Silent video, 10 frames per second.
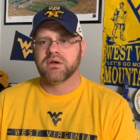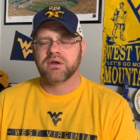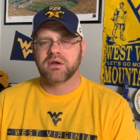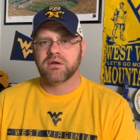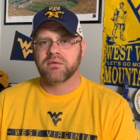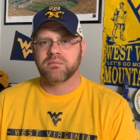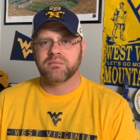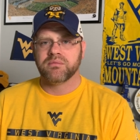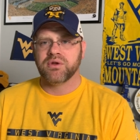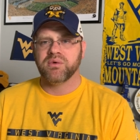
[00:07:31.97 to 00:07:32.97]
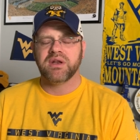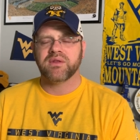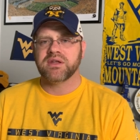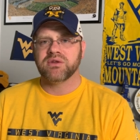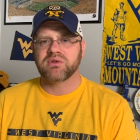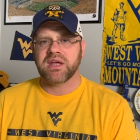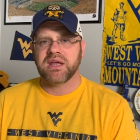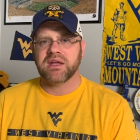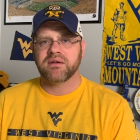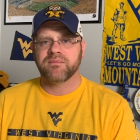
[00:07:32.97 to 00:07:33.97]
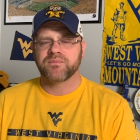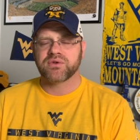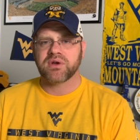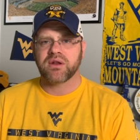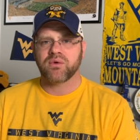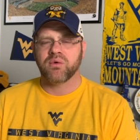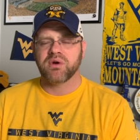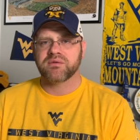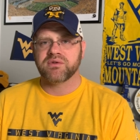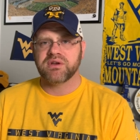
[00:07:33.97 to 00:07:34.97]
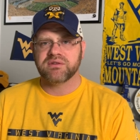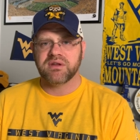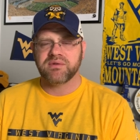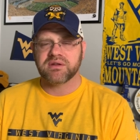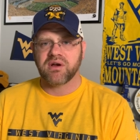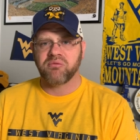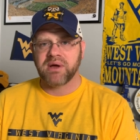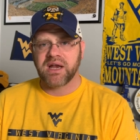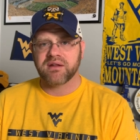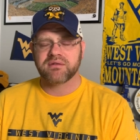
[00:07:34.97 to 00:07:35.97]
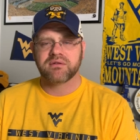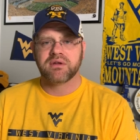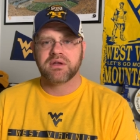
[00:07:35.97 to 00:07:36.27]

uh, do anything you can to try to throw West Virginia's defense off balance